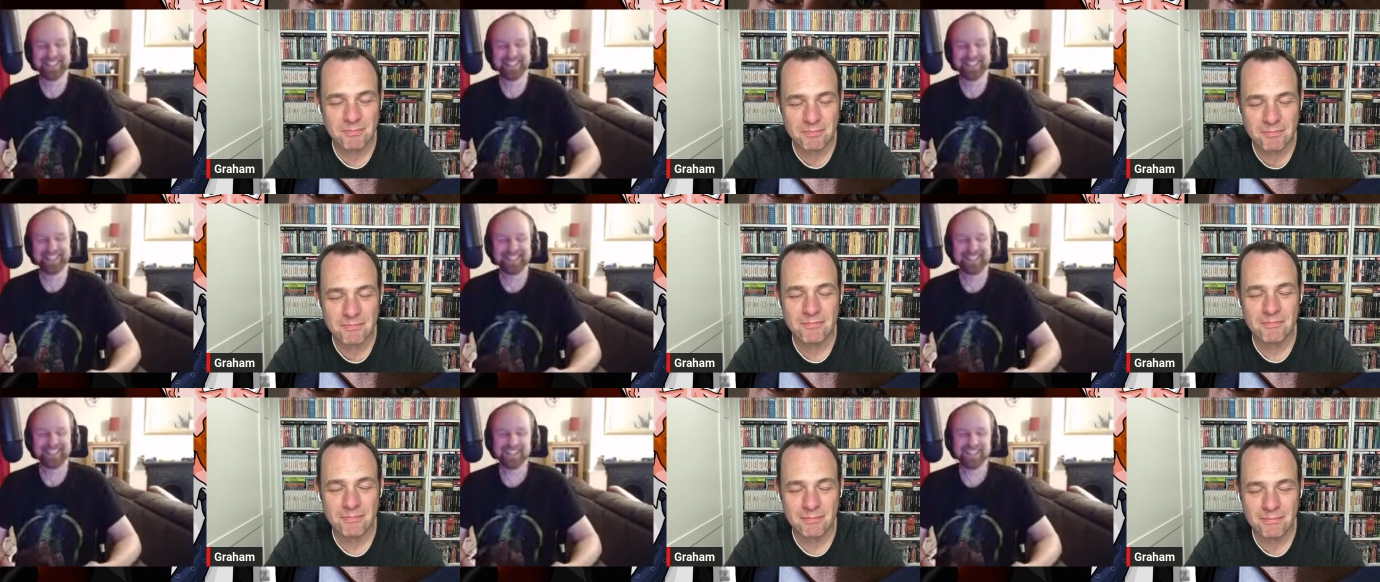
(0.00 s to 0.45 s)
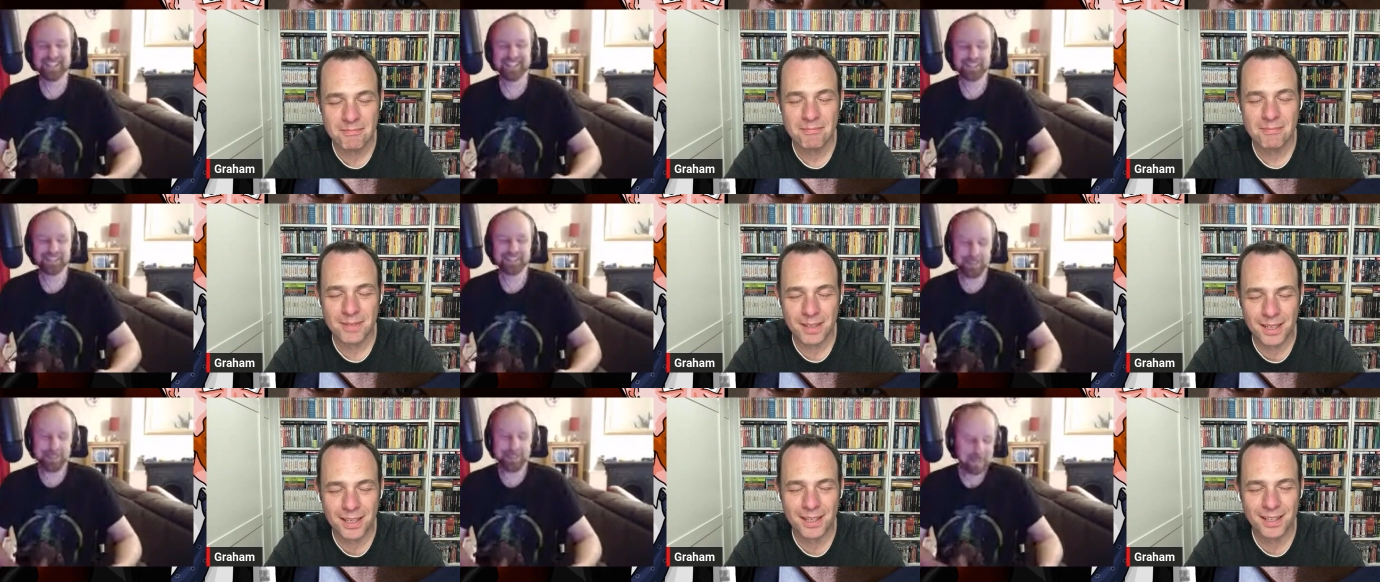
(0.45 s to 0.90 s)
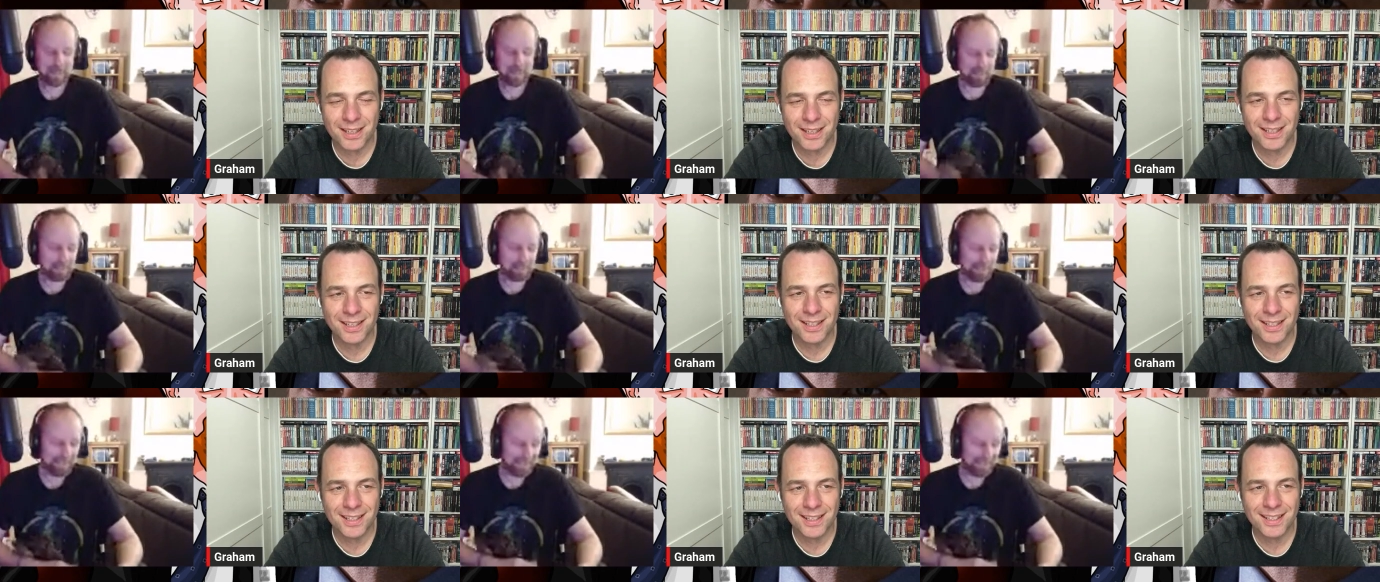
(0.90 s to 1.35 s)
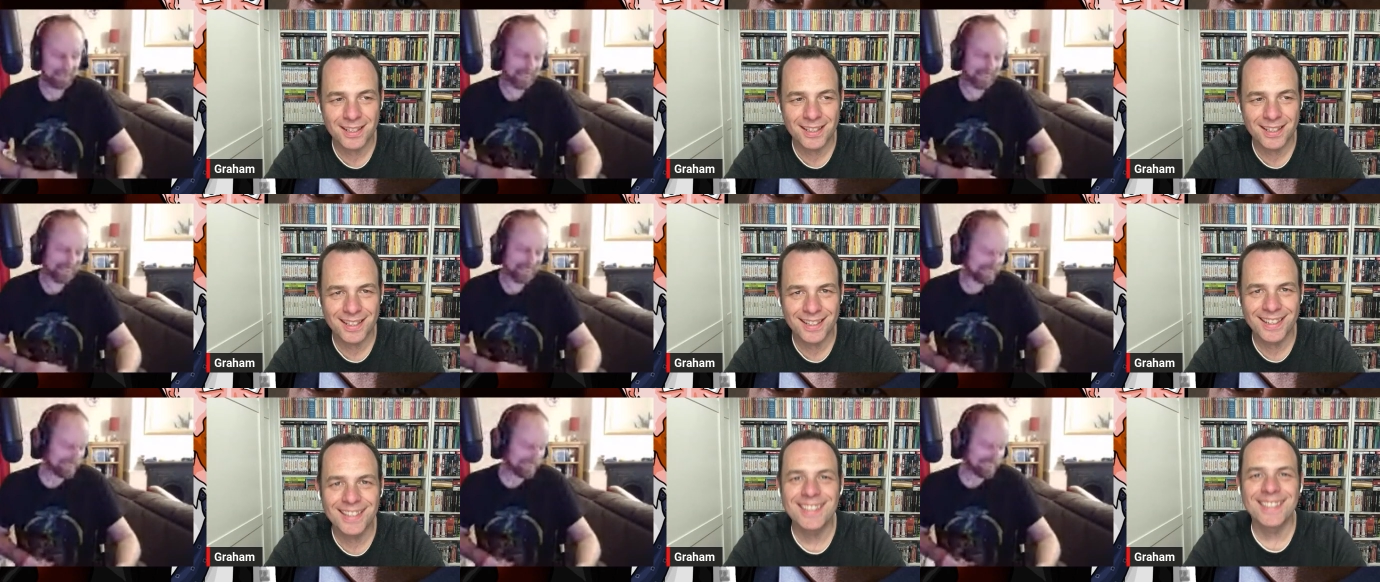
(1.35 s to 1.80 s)
Speaker 1: You gotta love our prep.
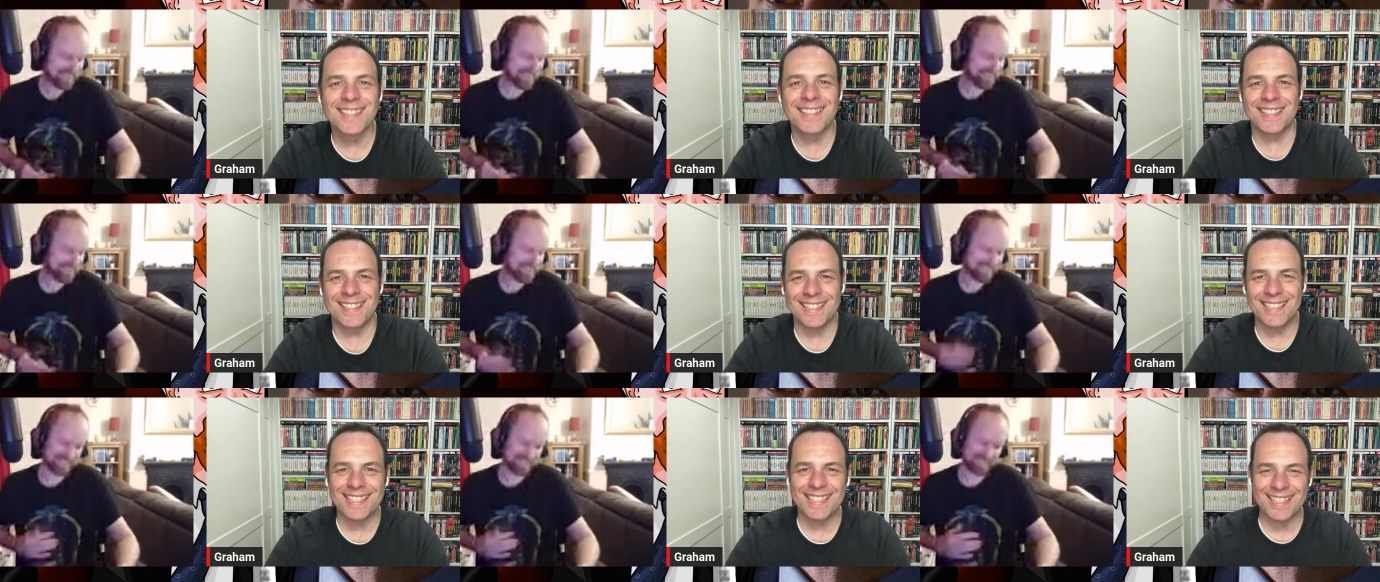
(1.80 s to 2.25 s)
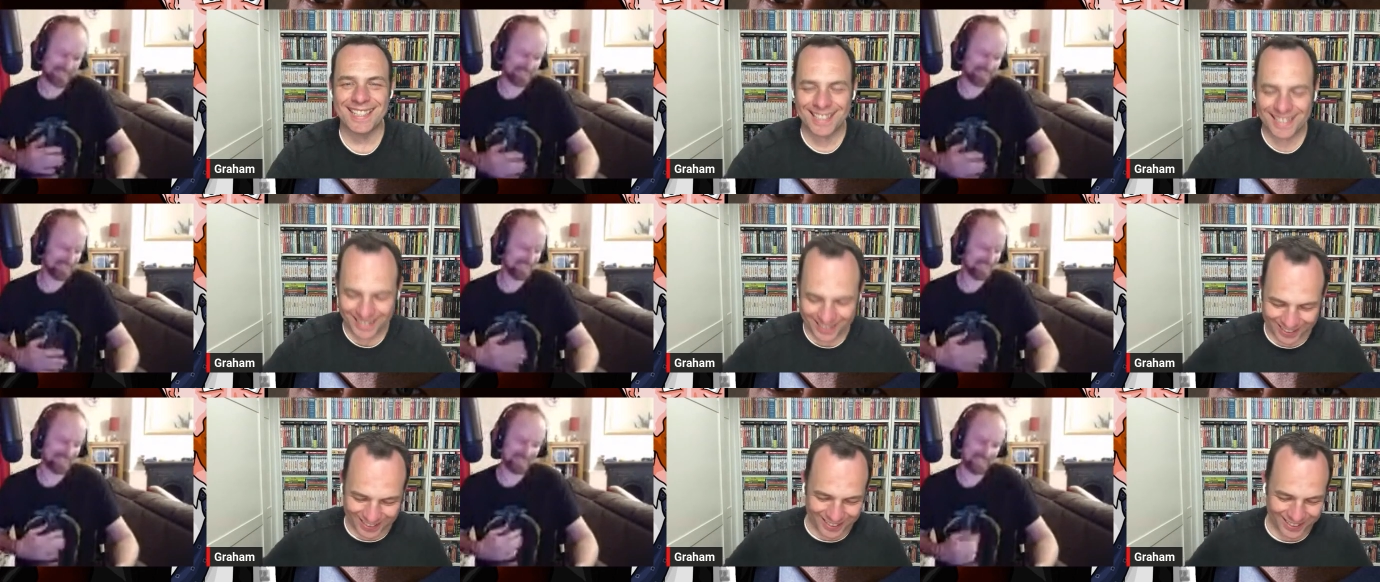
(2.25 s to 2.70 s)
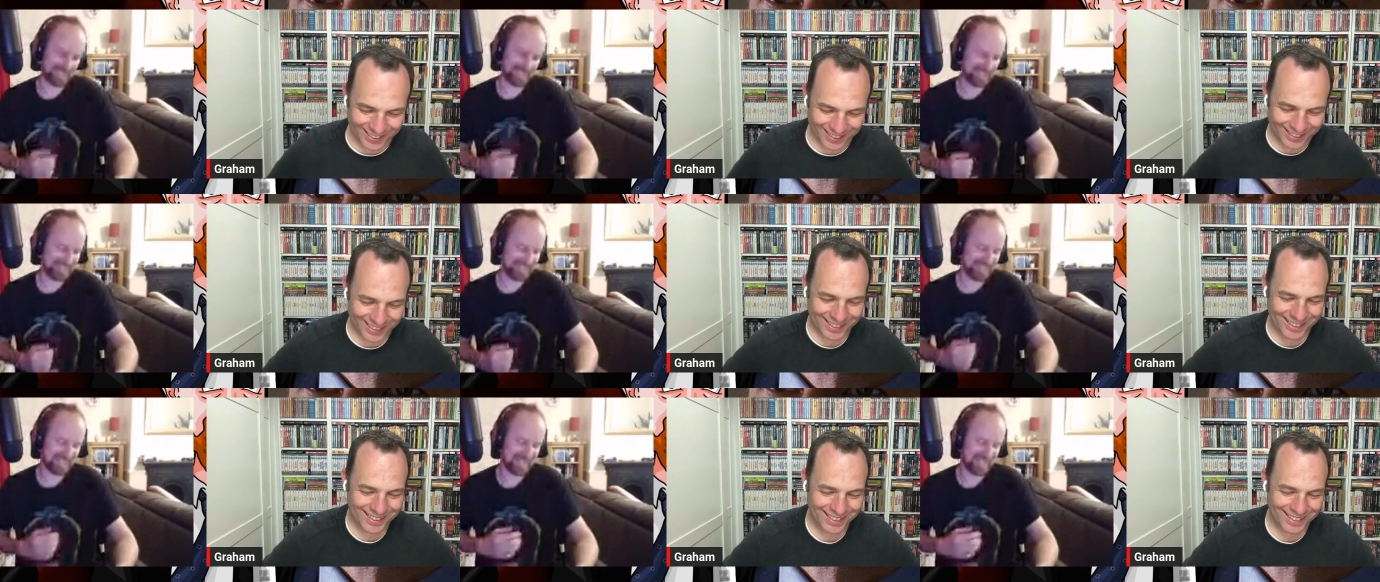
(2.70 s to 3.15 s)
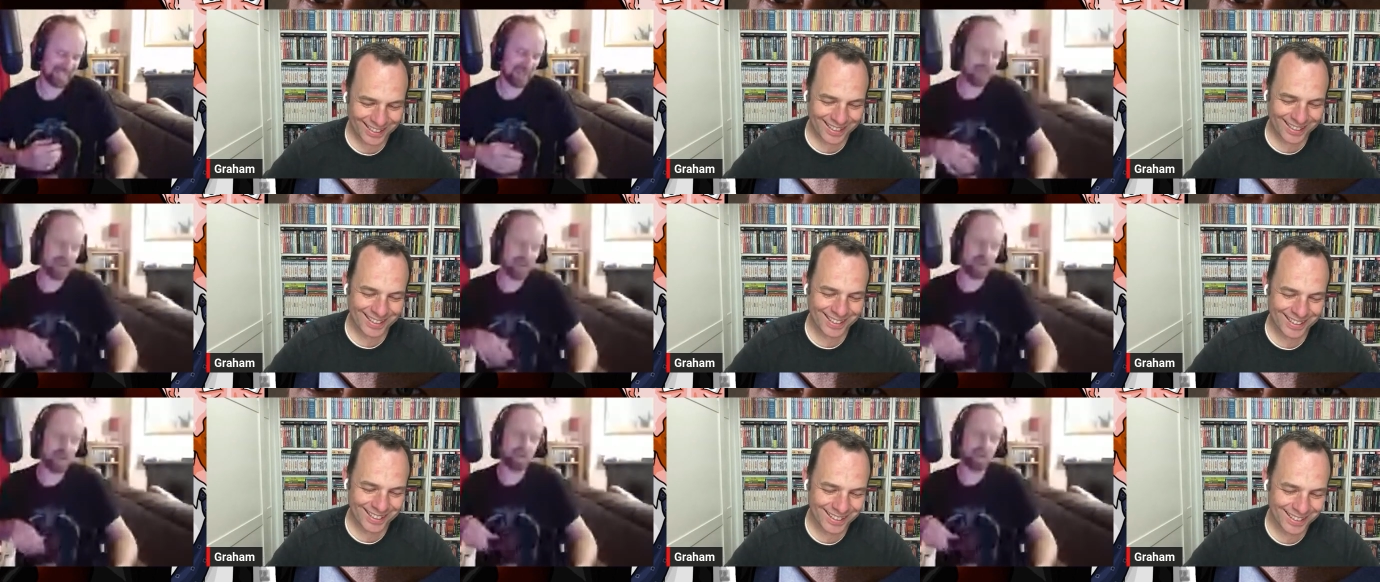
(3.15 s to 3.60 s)
It's just...
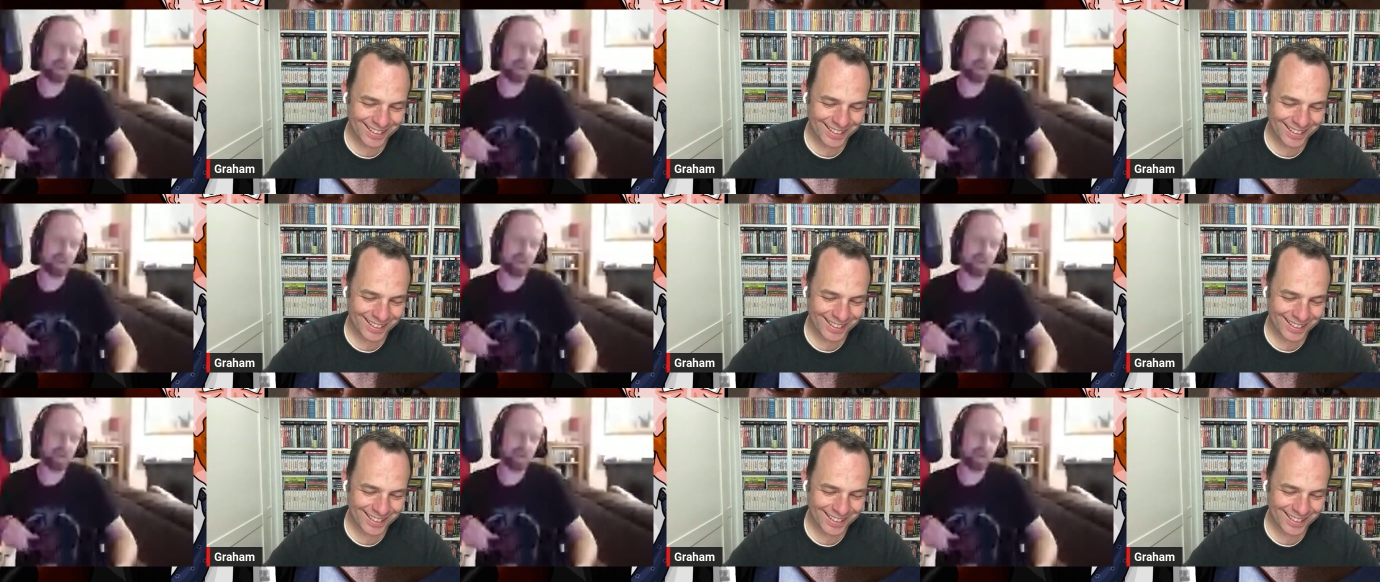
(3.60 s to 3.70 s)
it's a